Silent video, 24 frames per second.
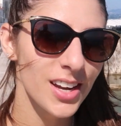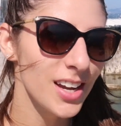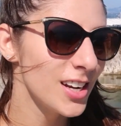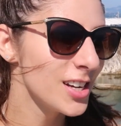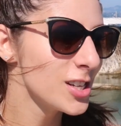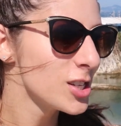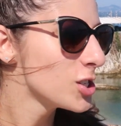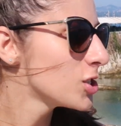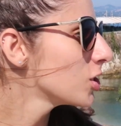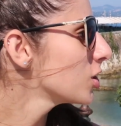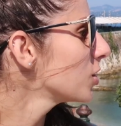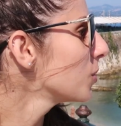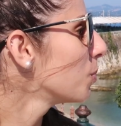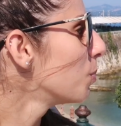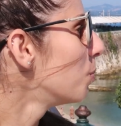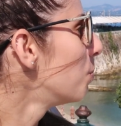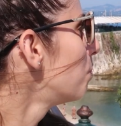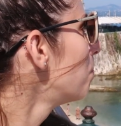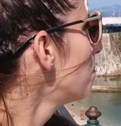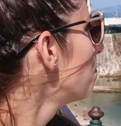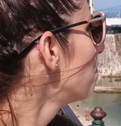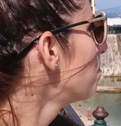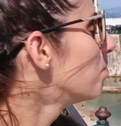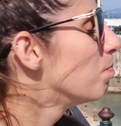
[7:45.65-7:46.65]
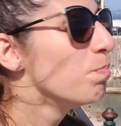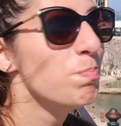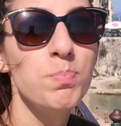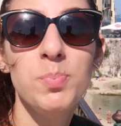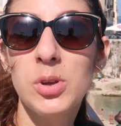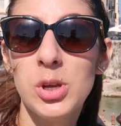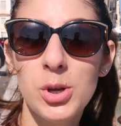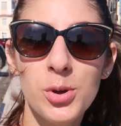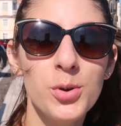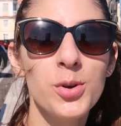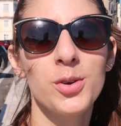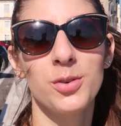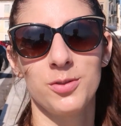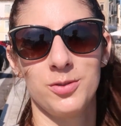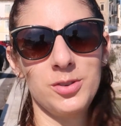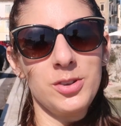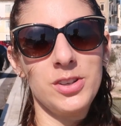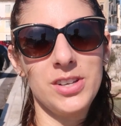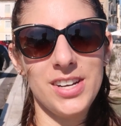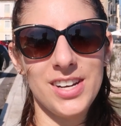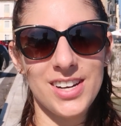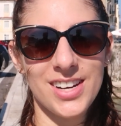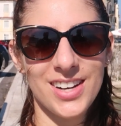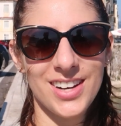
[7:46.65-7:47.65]
It is just beautiful
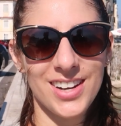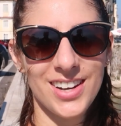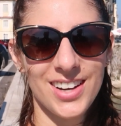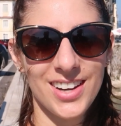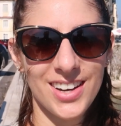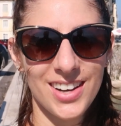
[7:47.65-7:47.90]
here.